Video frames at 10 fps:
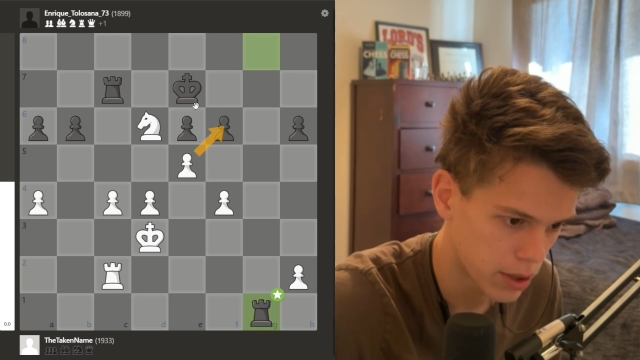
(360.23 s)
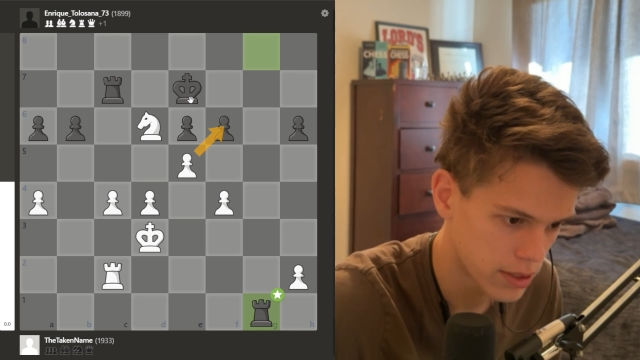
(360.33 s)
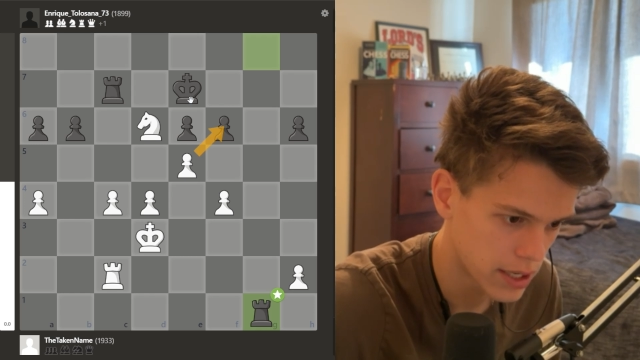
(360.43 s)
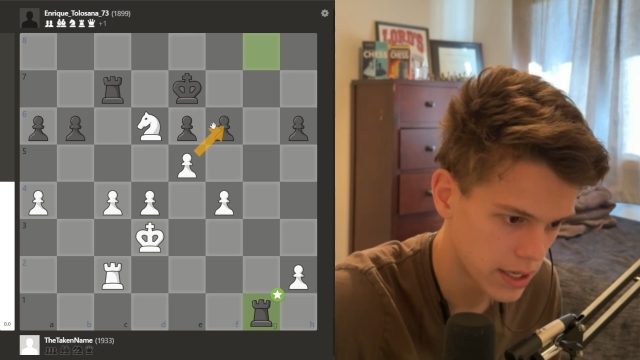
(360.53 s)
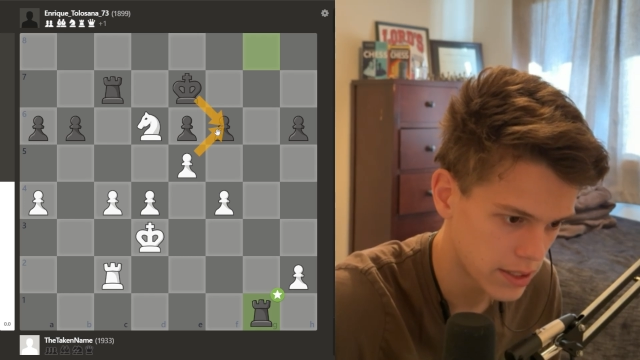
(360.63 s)

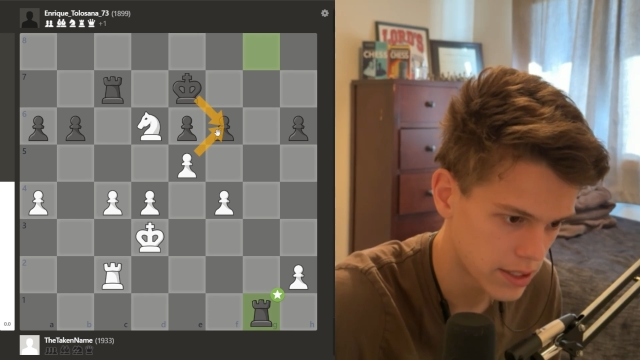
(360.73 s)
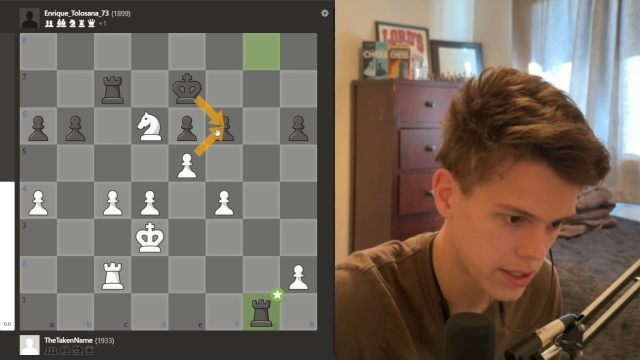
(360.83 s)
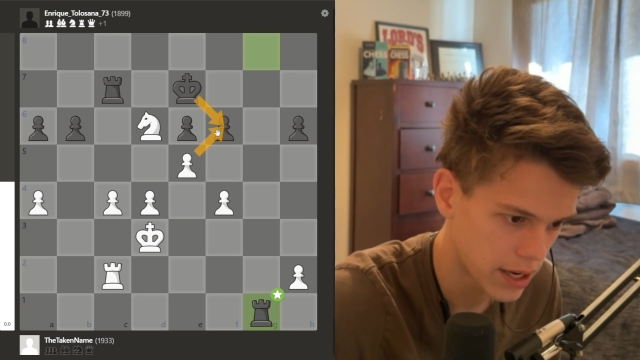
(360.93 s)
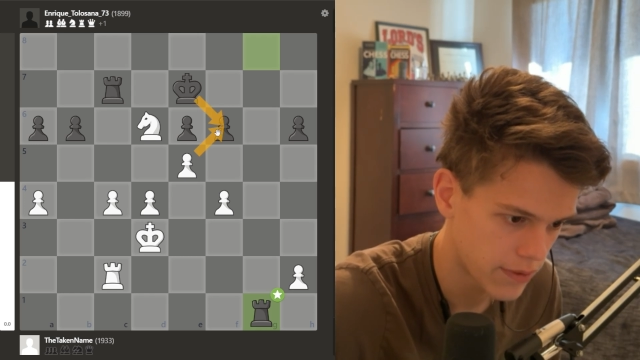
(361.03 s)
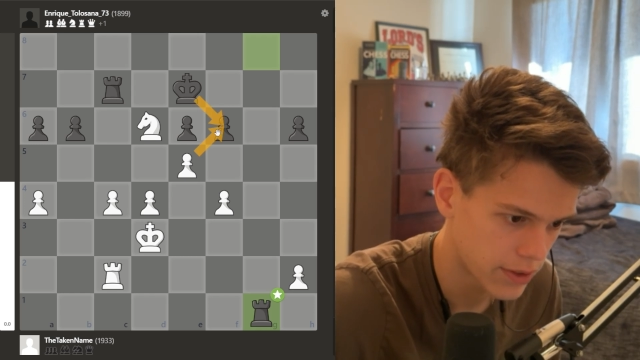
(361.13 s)
takes, and
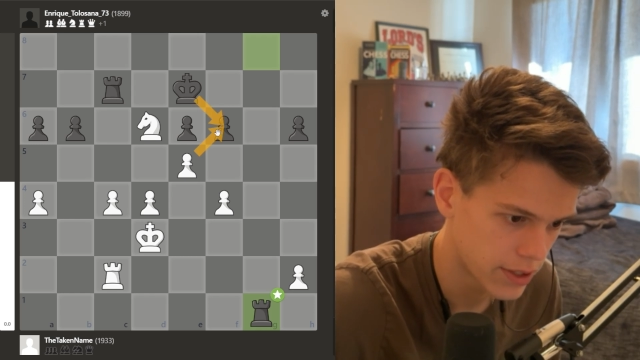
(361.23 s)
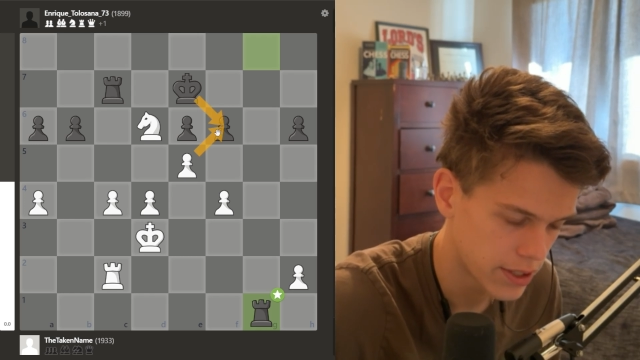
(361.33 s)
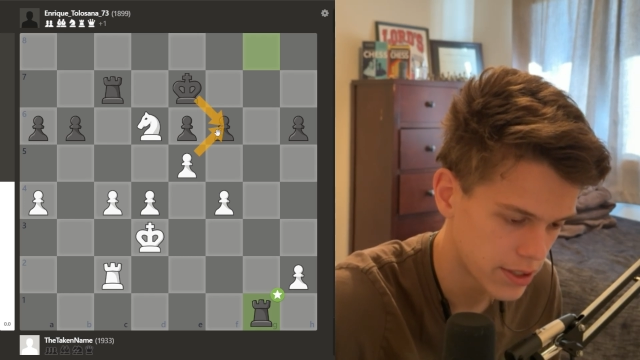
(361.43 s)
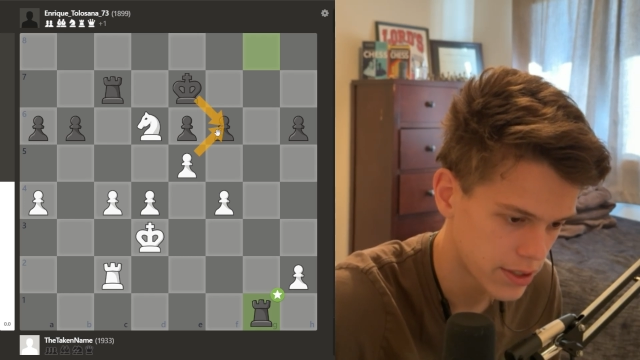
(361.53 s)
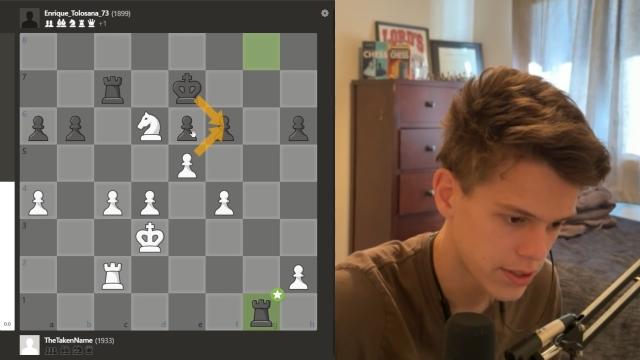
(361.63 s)
then after
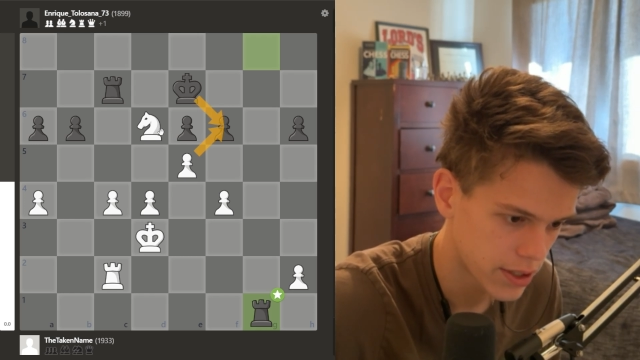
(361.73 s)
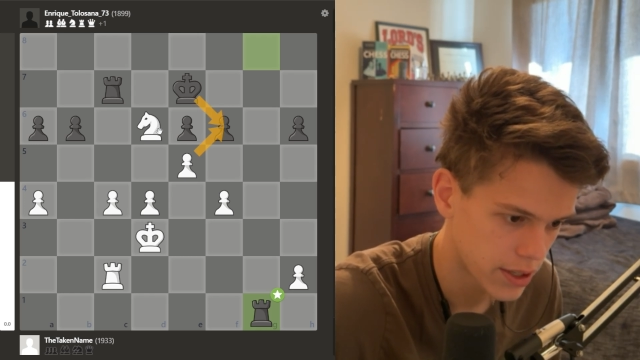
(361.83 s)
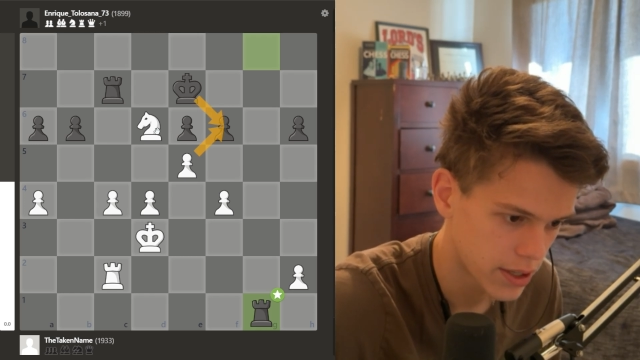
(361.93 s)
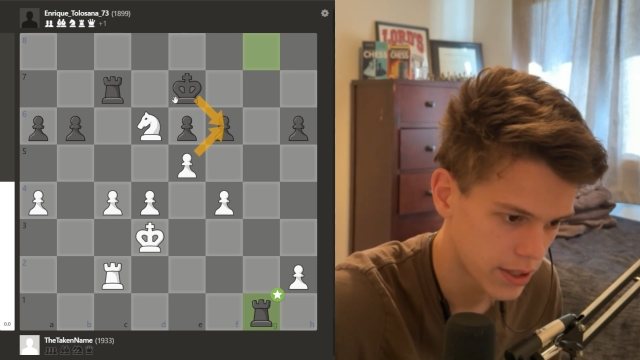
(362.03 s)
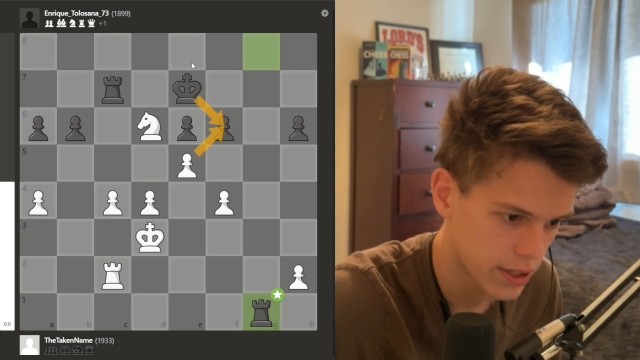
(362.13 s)
this,
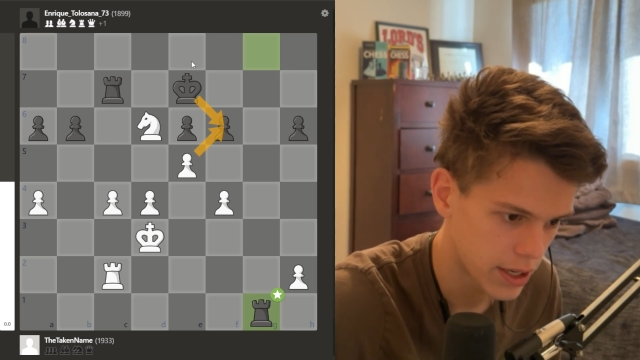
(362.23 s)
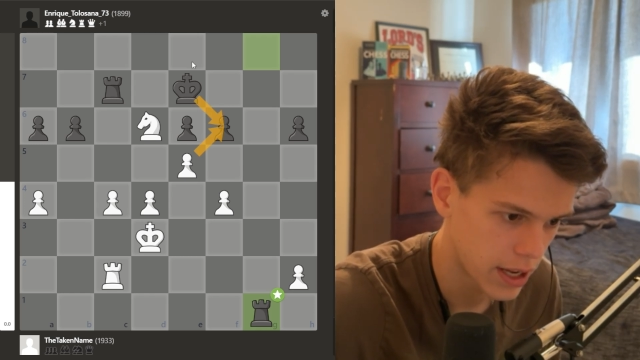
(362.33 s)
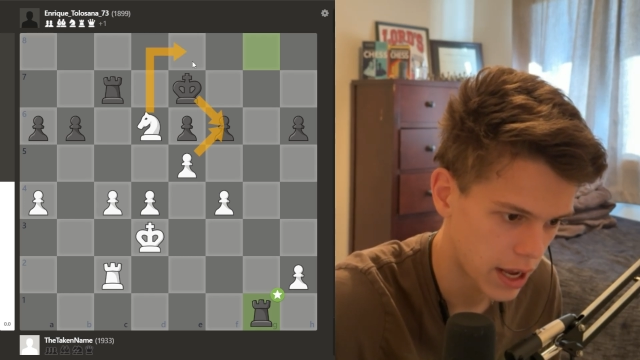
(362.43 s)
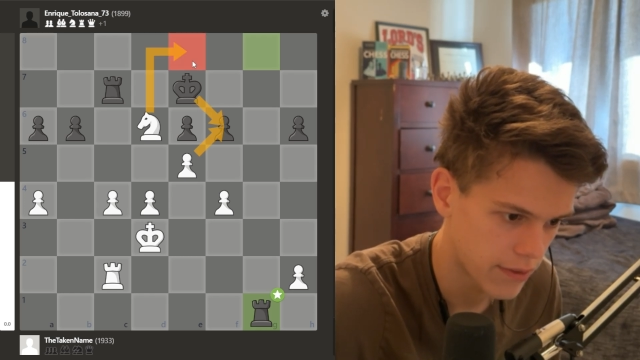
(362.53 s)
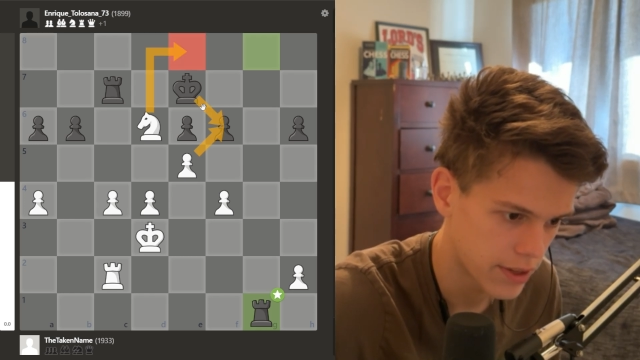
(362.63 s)
then
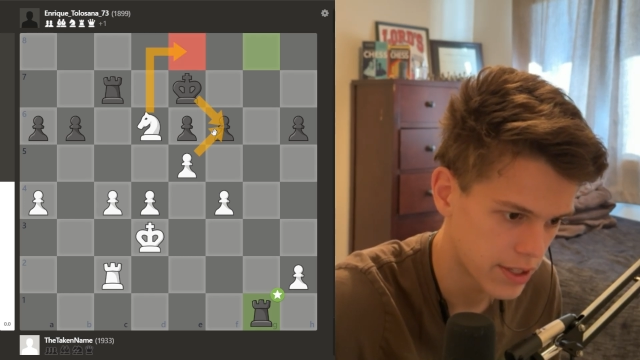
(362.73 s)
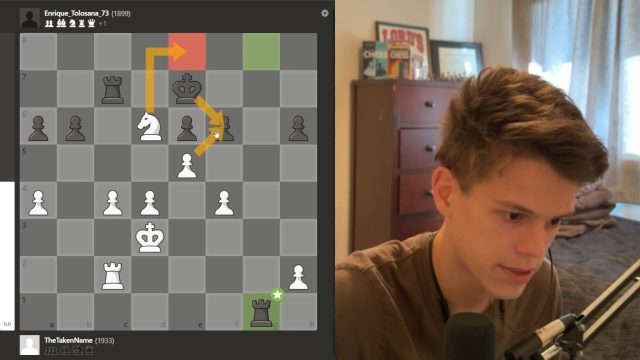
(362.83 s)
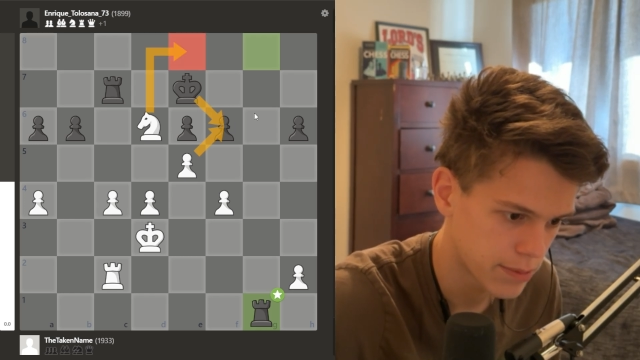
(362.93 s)
have this.